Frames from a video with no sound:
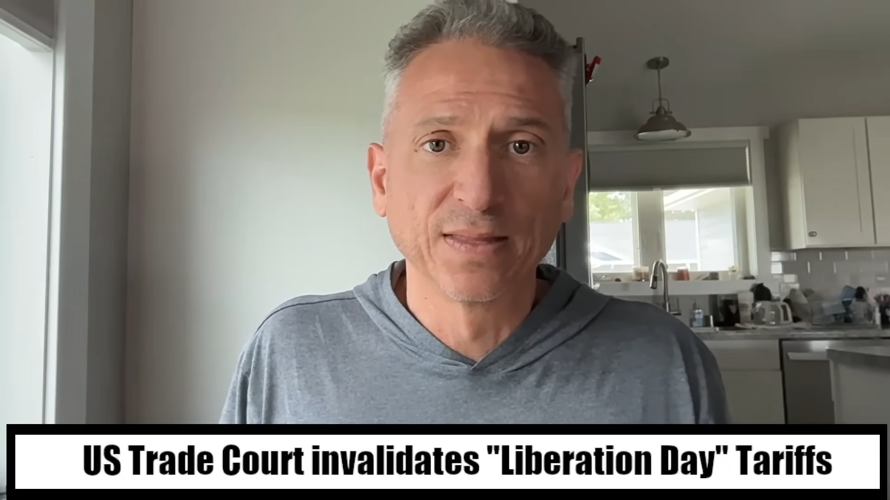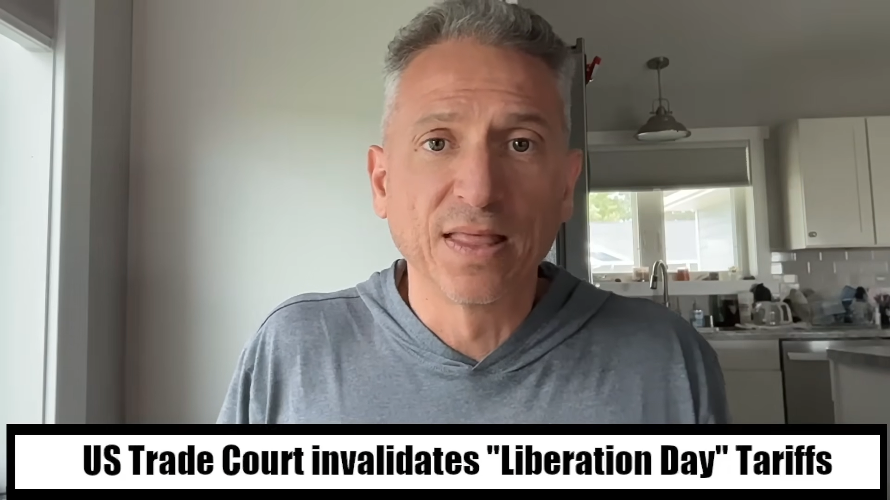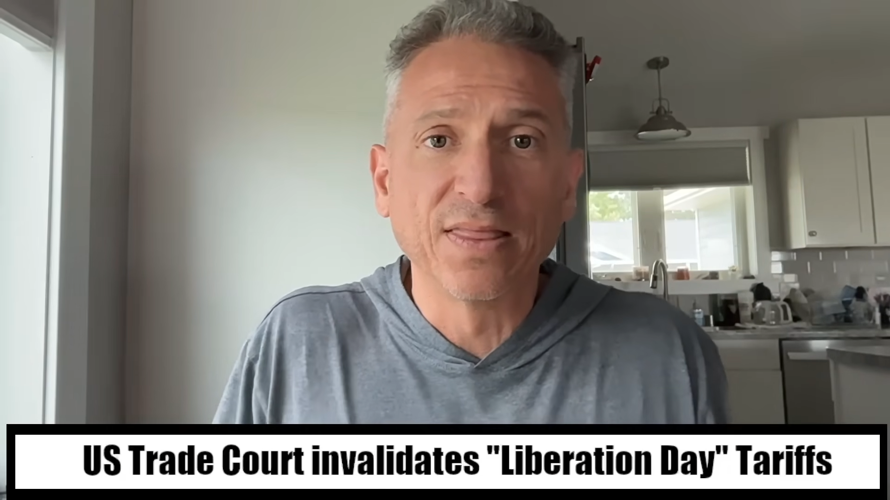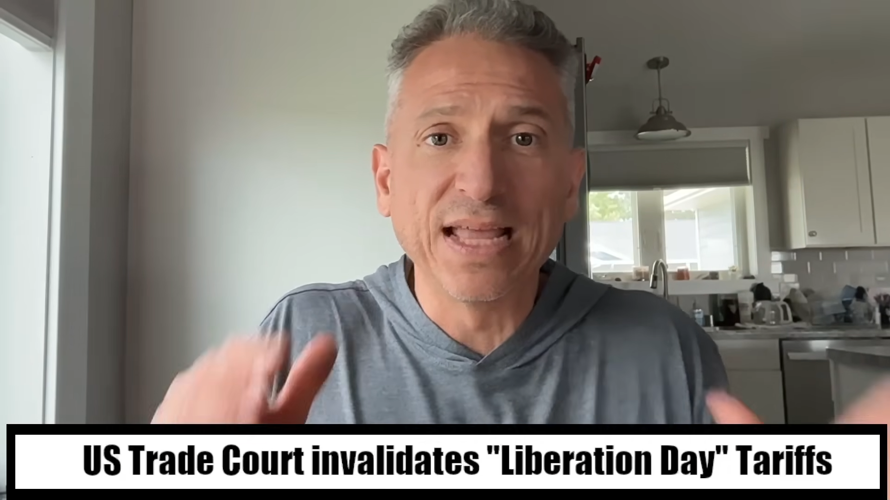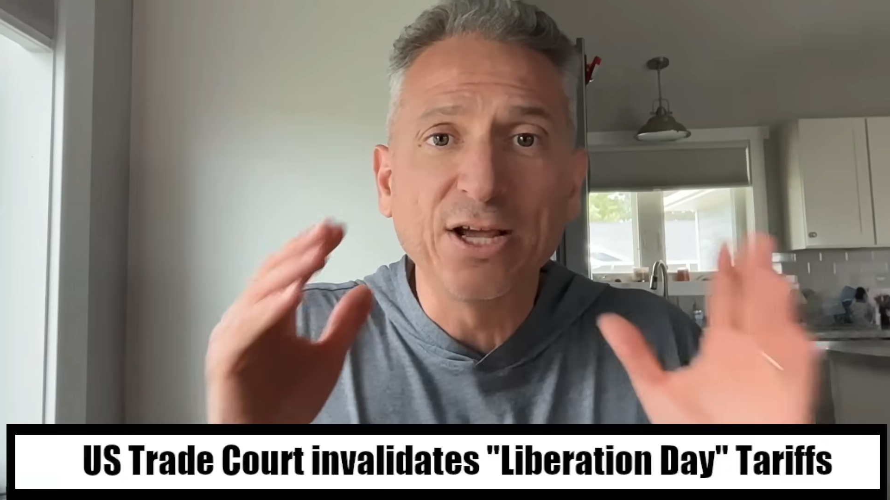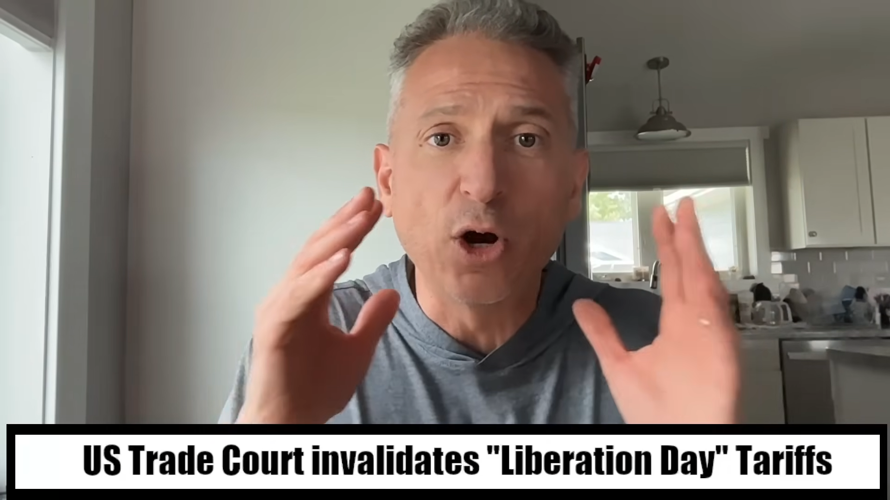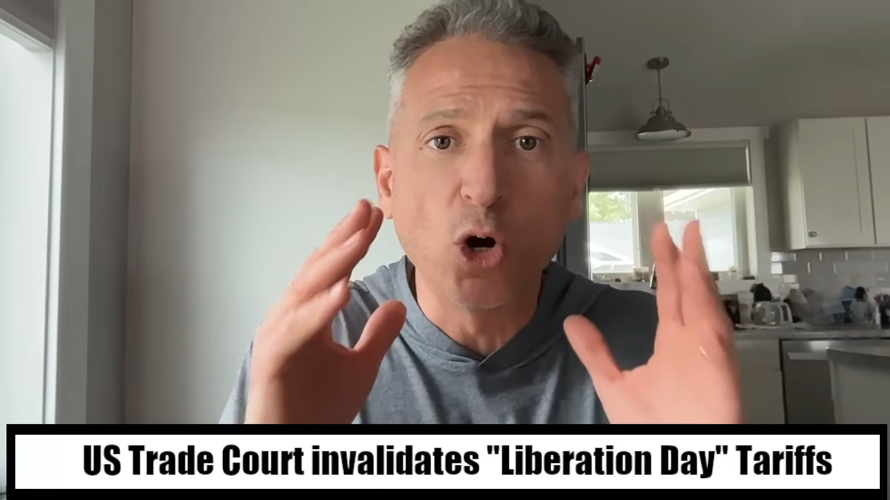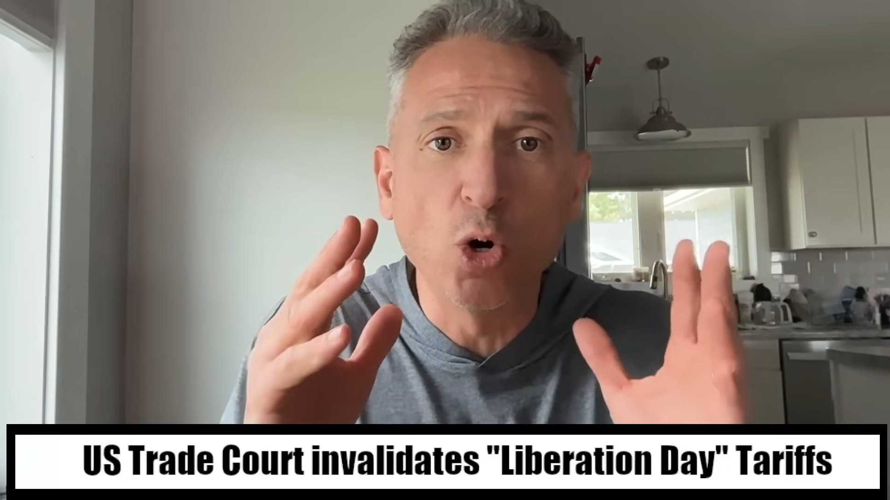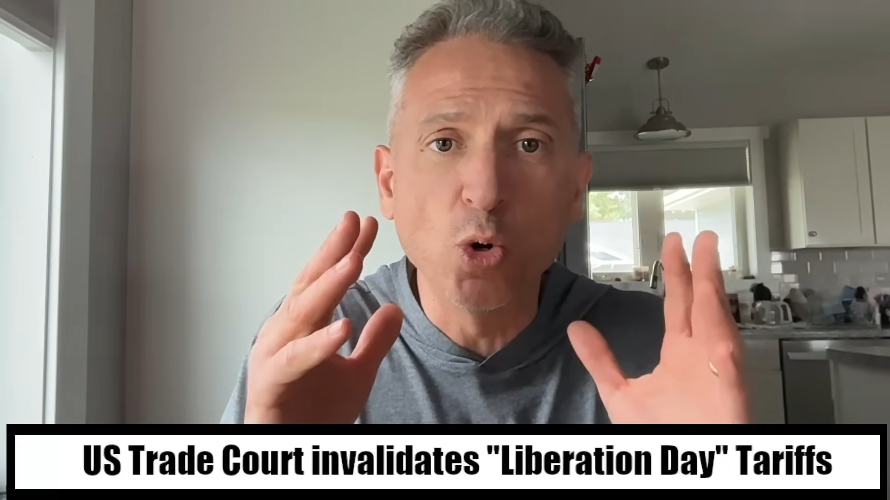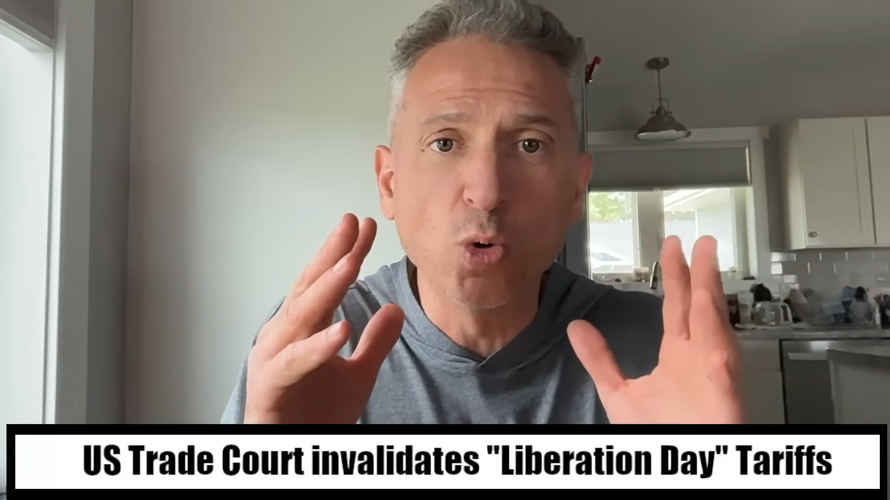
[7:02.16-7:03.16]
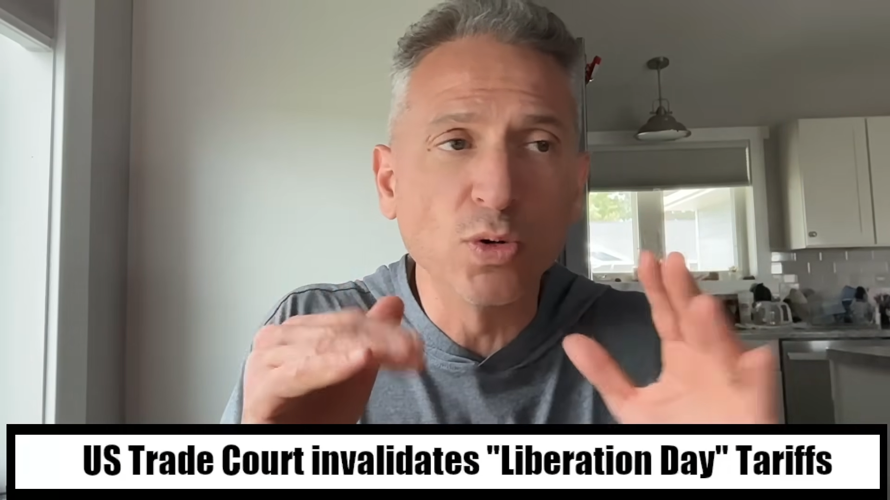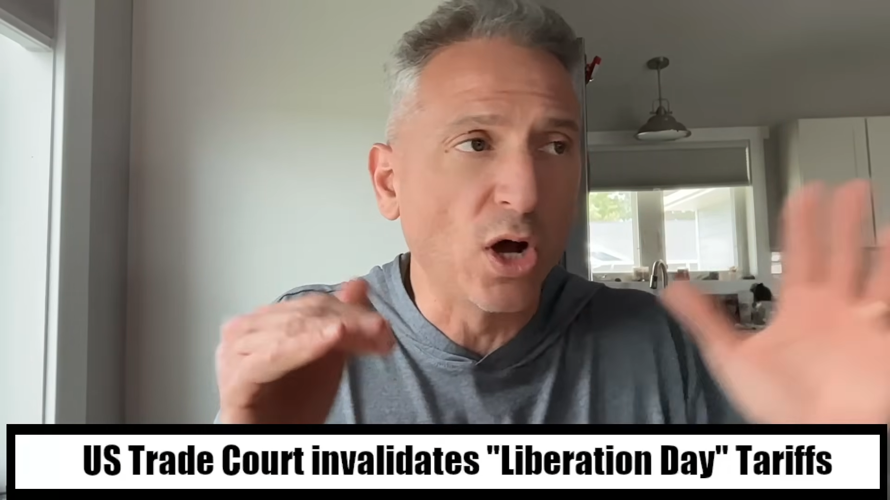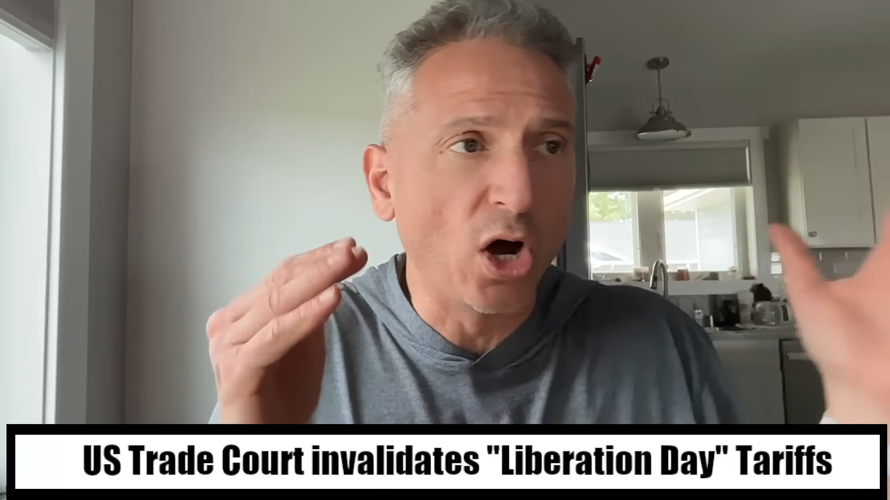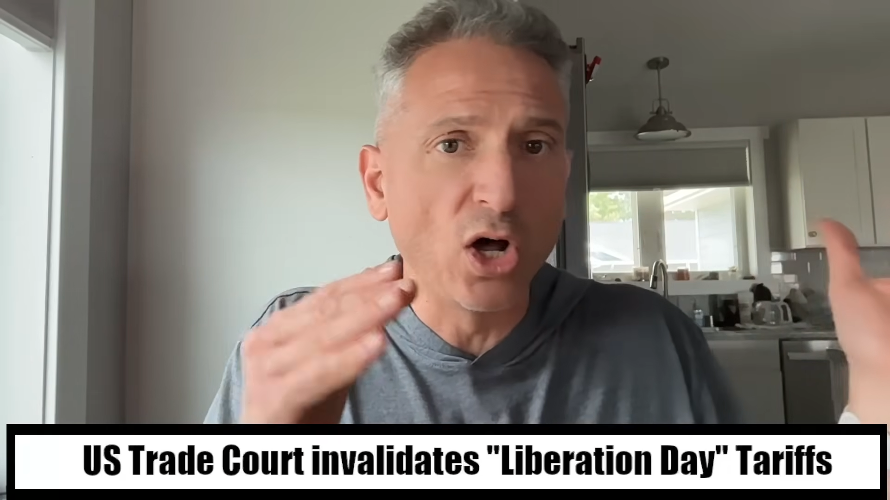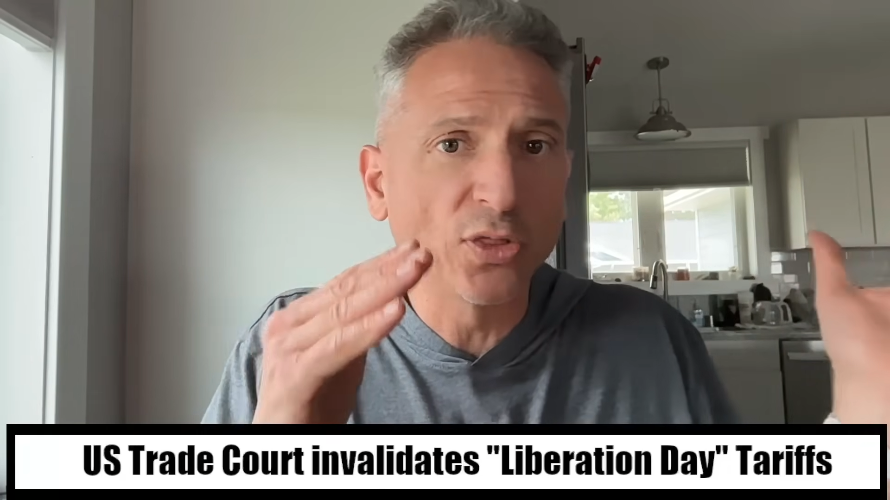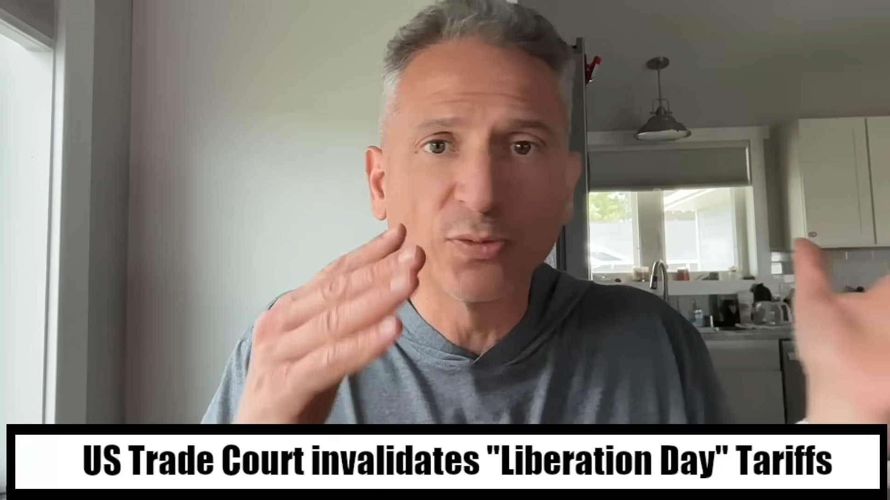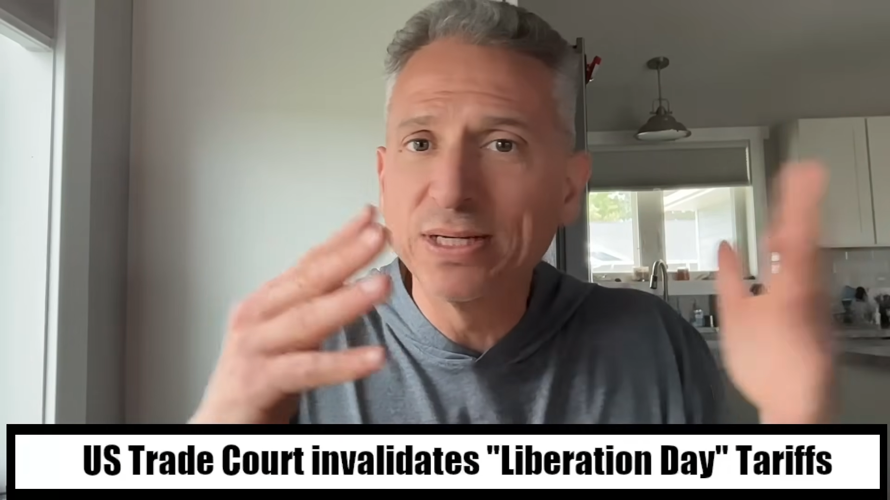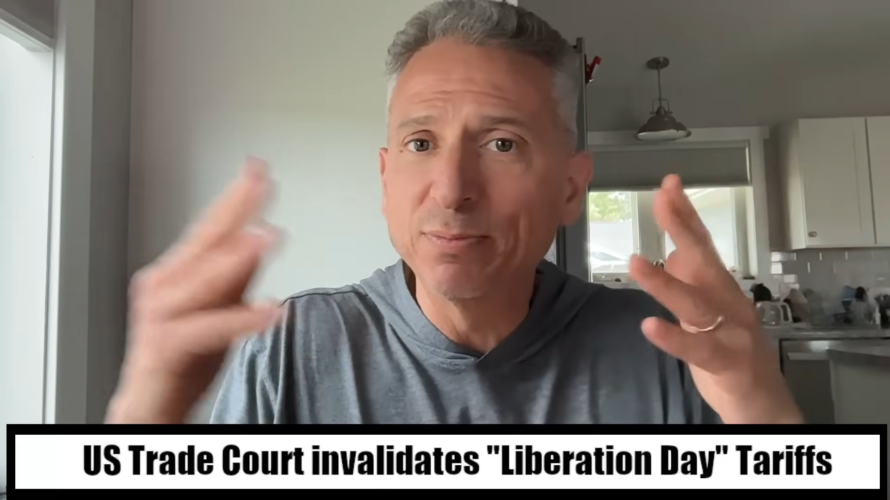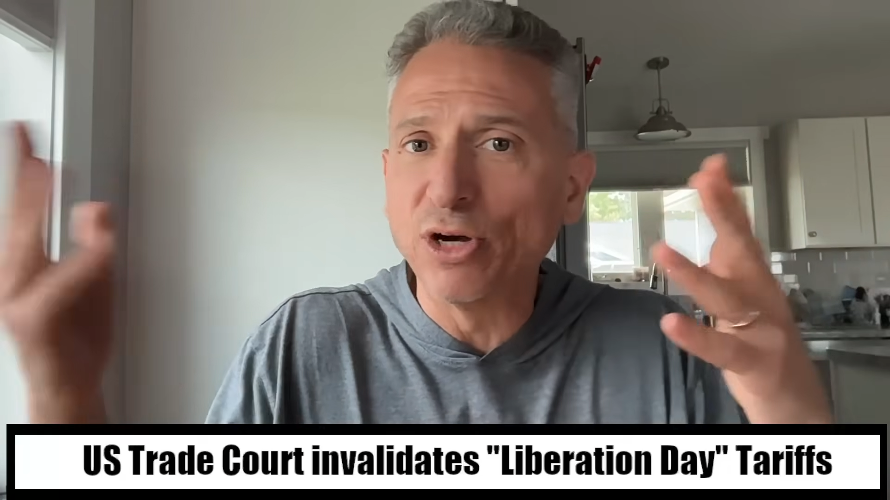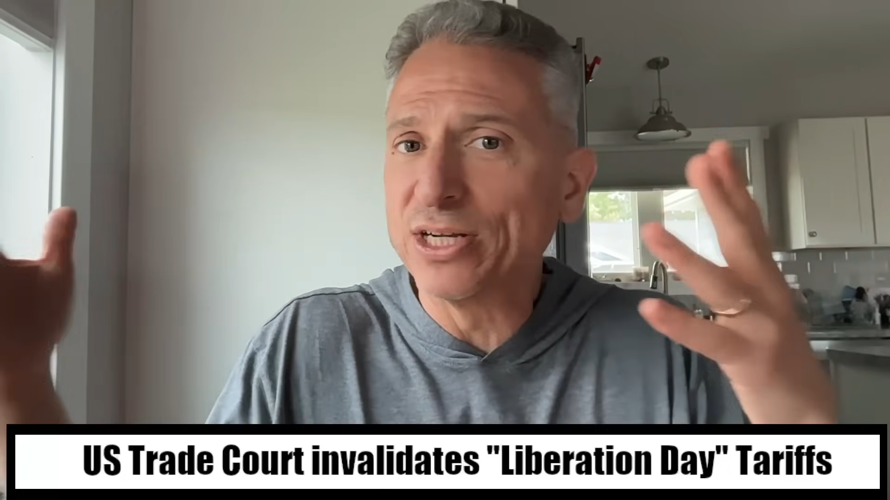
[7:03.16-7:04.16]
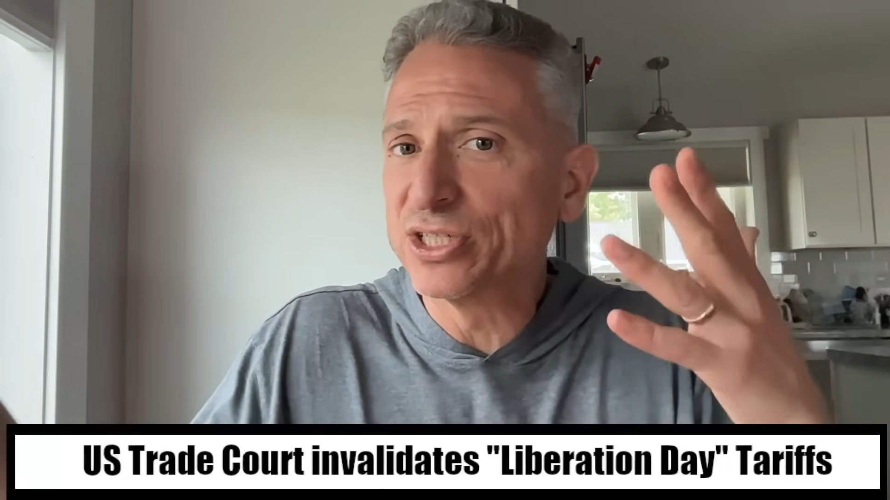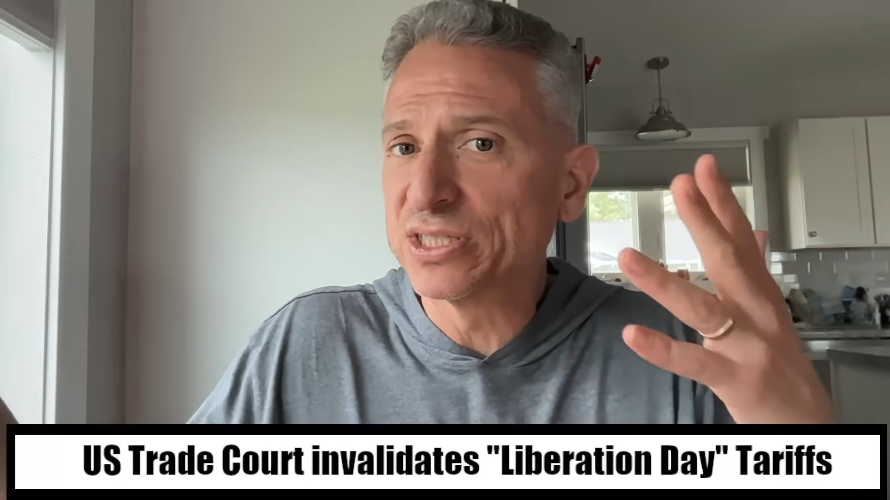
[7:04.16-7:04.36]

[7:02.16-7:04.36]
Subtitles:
They own all 3 branches of